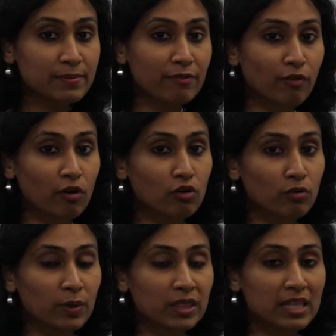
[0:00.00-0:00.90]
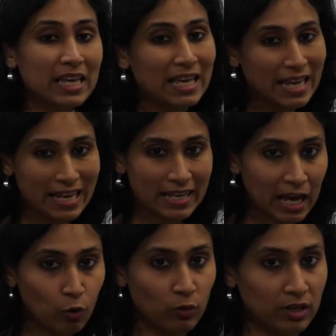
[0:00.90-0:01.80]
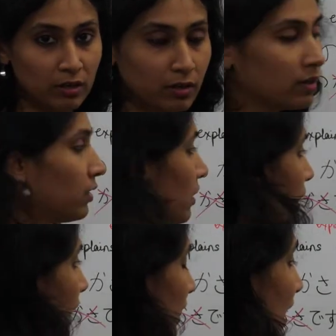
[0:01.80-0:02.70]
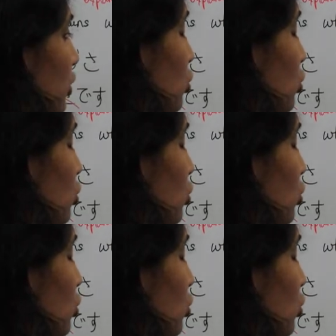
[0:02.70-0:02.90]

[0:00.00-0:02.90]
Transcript: be followed with the noun, attached